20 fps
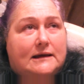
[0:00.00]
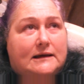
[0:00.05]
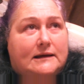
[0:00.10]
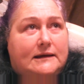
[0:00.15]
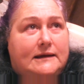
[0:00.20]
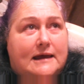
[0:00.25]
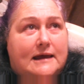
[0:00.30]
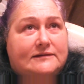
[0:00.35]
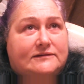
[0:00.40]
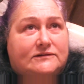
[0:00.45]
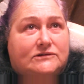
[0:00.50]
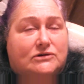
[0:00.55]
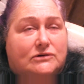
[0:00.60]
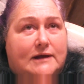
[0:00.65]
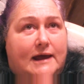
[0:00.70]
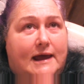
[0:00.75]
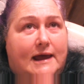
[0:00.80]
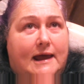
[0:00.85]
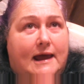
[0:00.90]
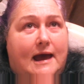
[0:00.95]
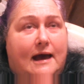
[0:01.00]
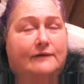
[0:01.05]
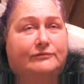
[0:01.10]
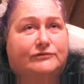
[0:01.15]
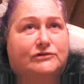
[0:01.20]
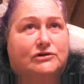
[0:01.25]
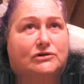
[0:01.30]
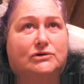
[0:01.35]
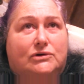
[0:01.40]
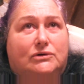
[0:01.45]
yesterday
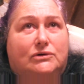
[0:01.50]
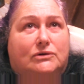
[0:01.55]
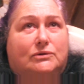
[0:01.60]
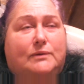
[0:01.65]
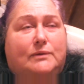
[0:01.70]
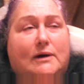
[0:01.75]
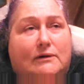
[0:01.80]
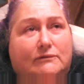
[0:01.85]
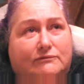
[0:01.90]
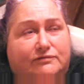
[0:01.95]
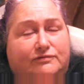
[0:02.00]
afternoon around